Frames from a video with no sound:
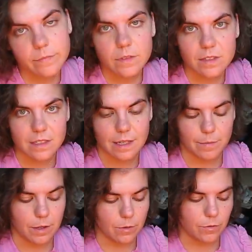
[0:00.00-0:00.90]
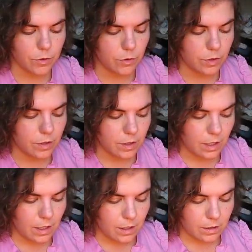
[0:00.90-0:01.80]
It's the same thing with food.
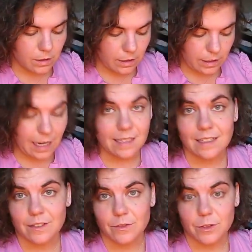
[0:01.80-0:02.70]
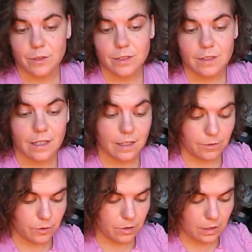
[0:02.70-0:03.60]
Look, I like food. I like
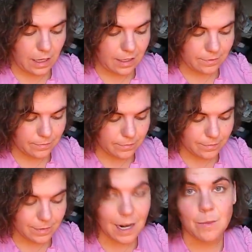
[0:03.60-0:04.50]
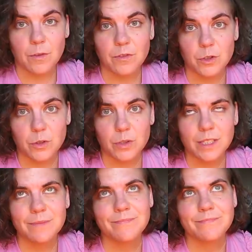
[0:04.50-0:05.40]
food a lot. I'm a food
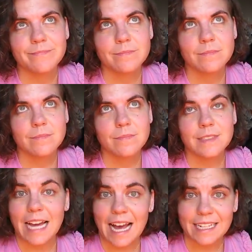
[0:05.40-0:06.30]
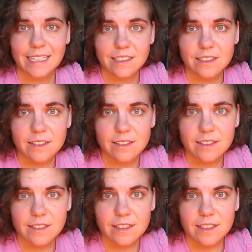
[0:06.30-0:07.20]
addict.
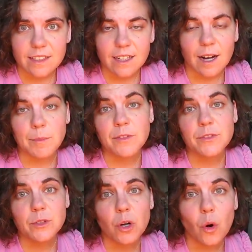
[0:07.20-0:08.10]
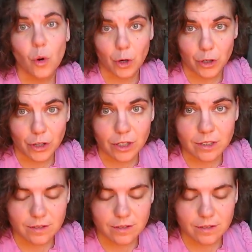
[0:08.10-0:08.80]
I'm a food hoarder.